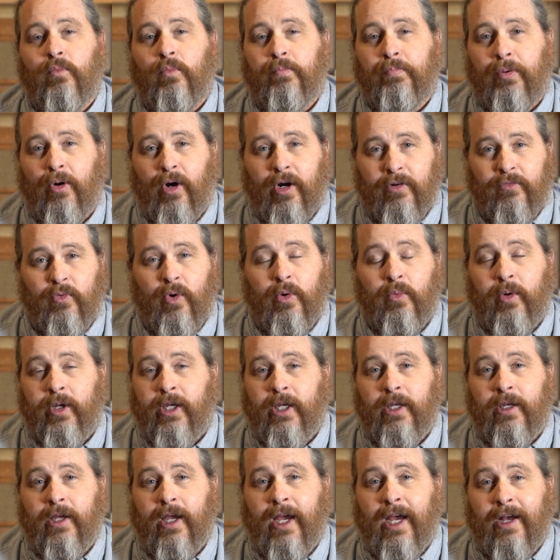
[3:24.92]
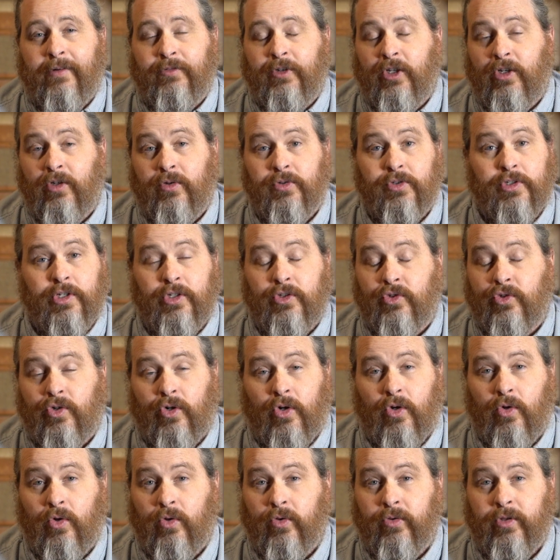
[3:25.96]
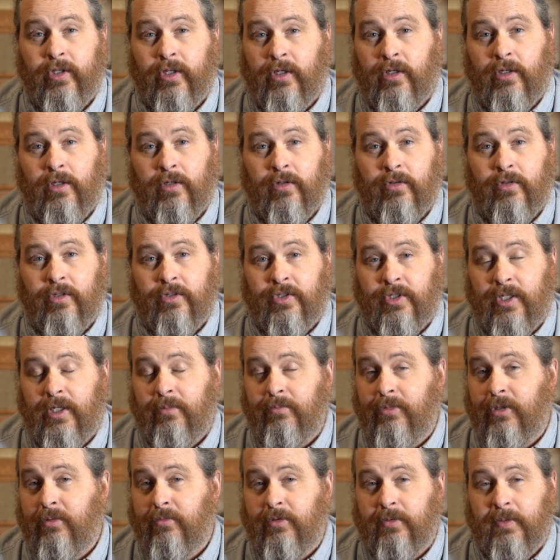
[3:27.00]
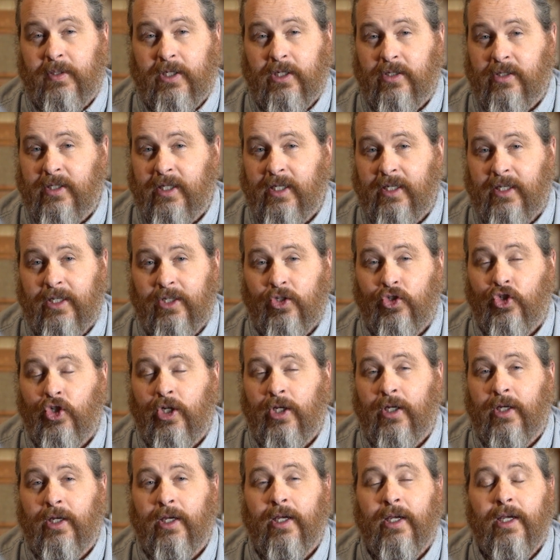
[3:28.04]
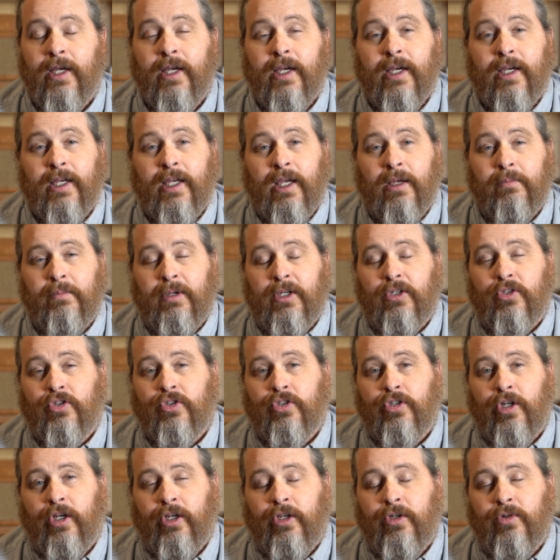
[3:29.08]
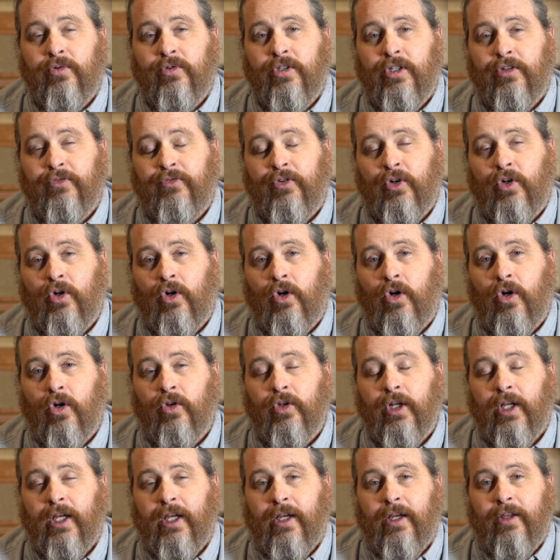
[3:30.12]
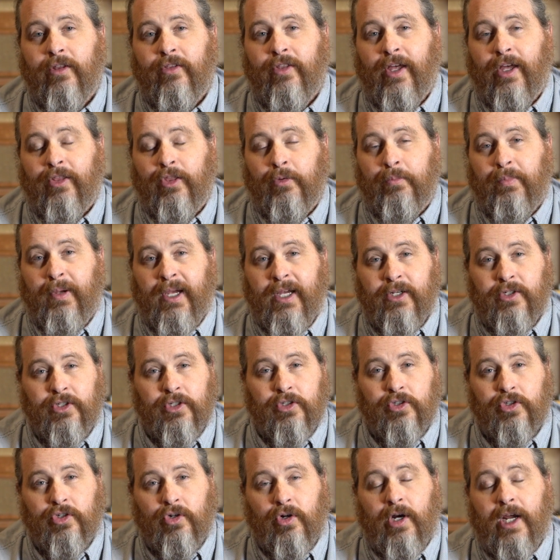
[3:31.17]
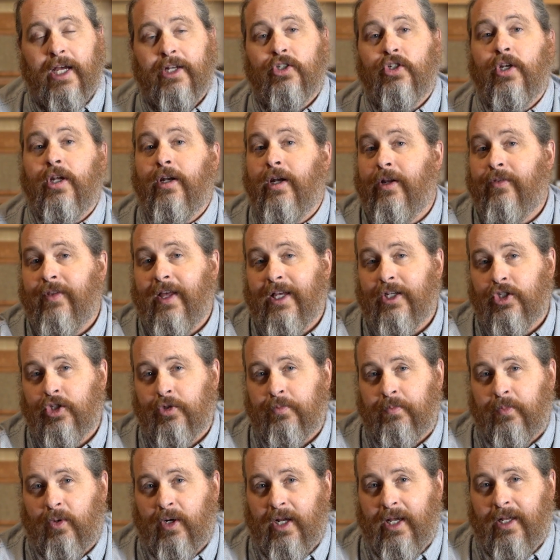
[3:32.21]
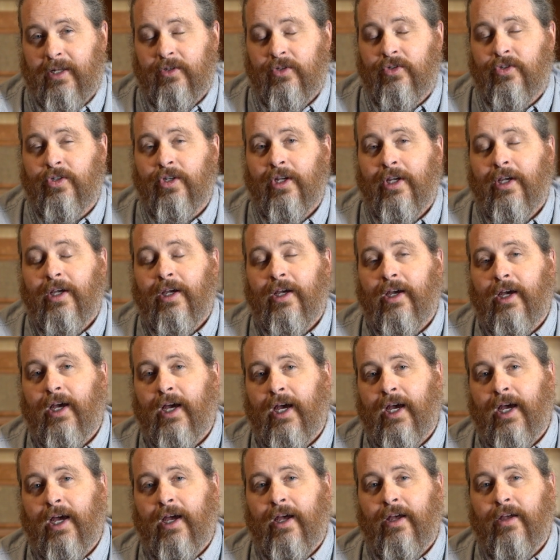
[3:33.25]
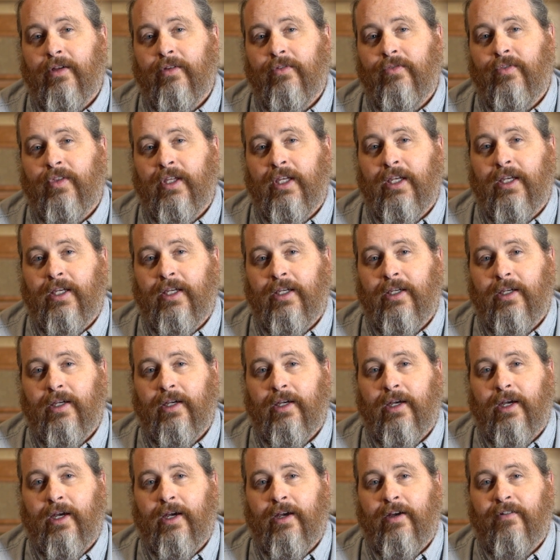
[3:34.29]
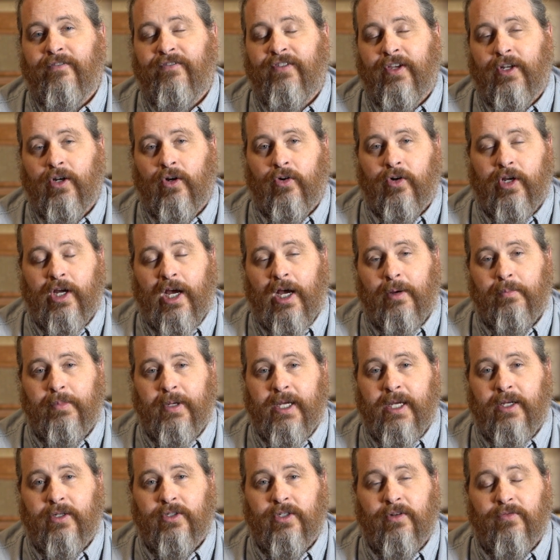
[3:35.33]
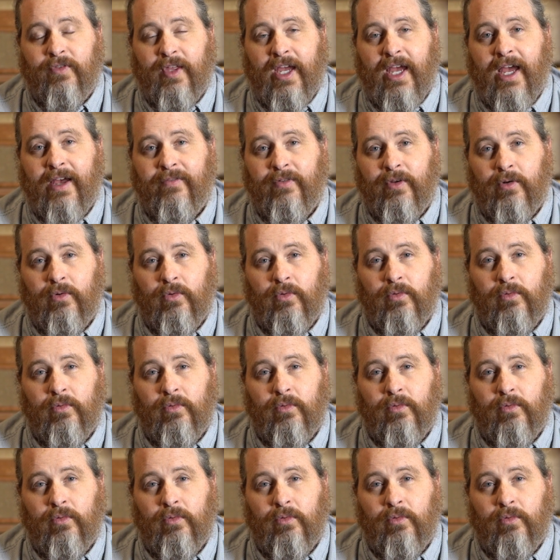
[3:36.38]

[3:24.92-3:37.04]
part of what we have to do is control the symptoms, because the itching can be so difficult that the patient scratch it and that spreads the phenol compounds. If they haven't